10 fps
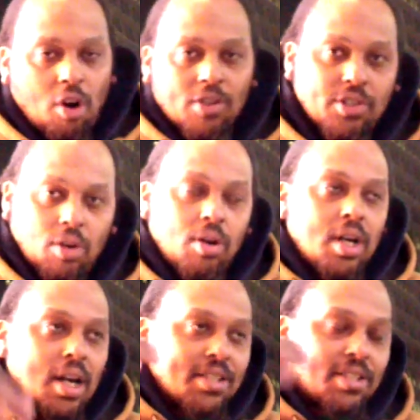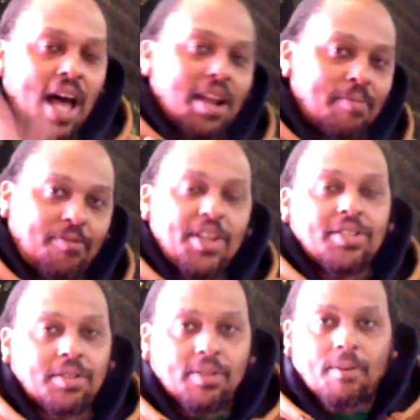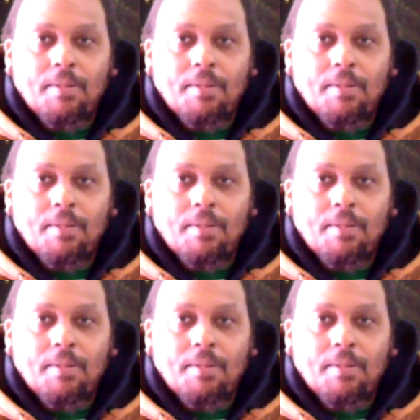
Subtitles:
also a solemn feast.